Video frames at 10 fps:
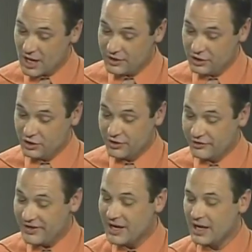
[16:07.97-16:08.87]

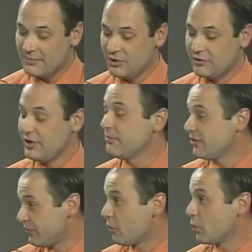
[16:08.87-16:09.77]
the Satellite Museum,
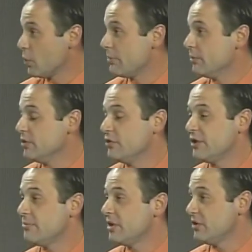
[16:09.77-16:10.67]
this Fort Whipple
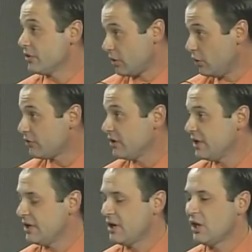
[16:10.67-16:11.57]
Museum that you're
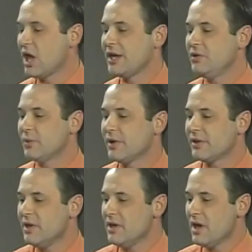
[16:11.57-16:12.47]
closely aligned
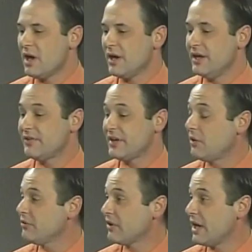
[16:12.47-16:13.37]
with, it
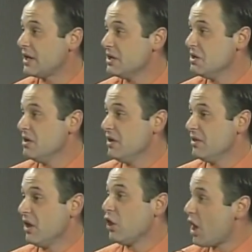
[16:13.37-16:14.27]
sounds like
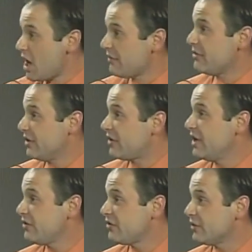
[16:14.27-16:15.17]
a lot of this
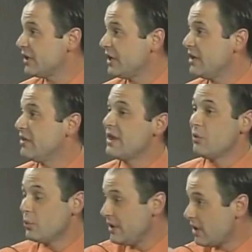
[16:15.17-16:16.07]
history
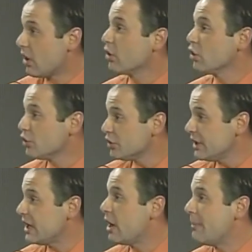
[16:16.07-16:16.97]
that we are
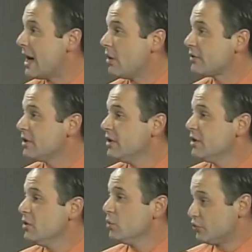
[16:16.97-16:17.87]
learning about
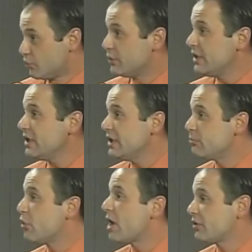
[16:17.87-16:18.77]
was really
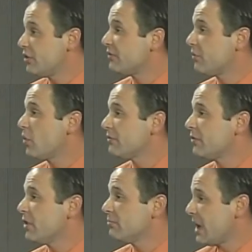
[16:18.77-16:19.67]
brought to the
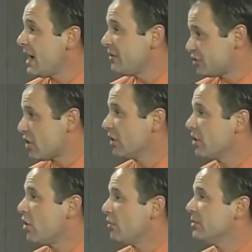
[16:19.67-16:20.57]
forefront by the
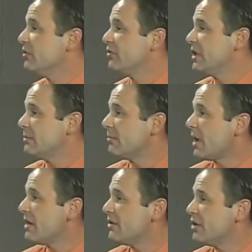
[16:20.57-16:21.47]
Sharlot Hall Museum,
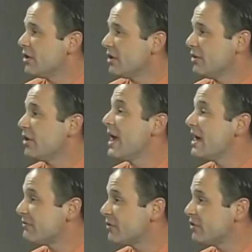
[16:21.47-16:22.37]
by their
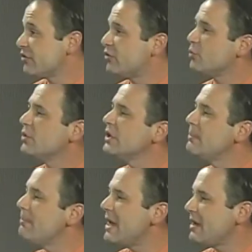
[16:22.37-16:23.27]
efforts to really
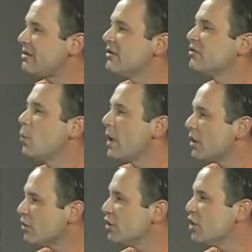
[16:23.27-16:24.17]
make this
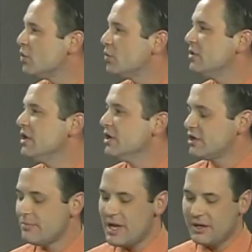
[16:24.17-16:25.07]
well known,
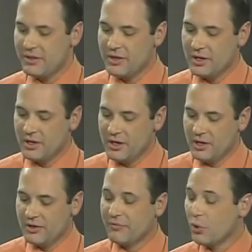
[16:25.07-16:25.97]
to make the
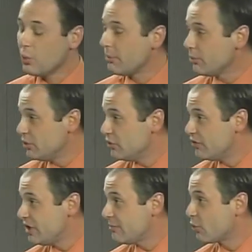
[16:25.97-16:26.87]
Fort Whipple
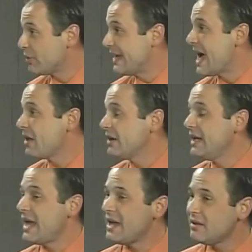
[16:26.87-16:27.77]
Museum a
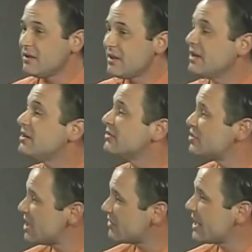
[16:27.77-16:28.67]
reality, and then to
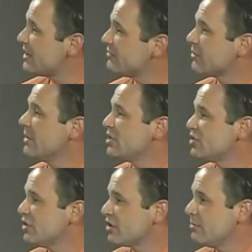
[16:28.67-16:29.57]
share that
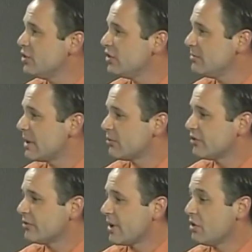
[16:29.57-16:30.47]
information to the community
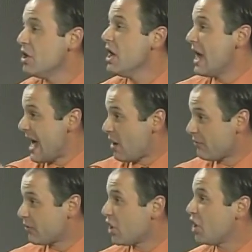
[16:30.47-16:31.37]
members about how
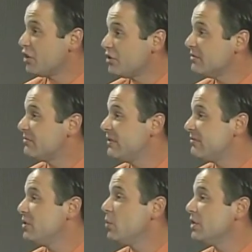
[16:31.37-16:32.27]
for
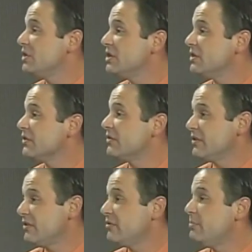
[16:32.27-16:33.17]
151 years
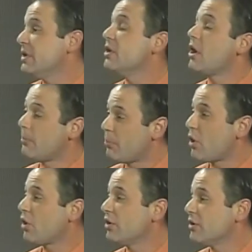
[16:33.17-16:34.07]
this has been a
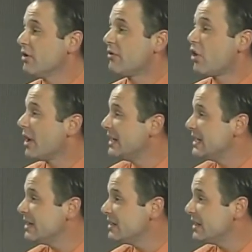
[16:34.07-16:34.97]
part of our
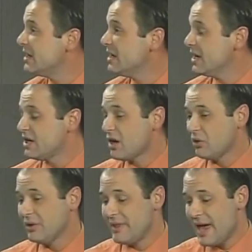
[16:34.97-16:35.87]
identity. And not
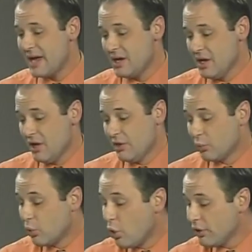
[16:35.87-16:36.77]
only that,
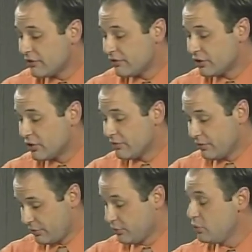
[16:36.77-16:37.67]
the role it served
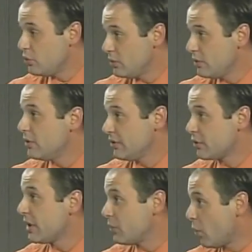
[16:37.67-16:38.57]
through
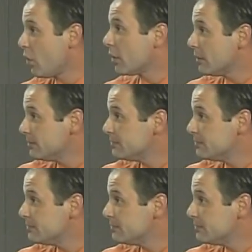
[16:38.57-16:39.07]
the Great War.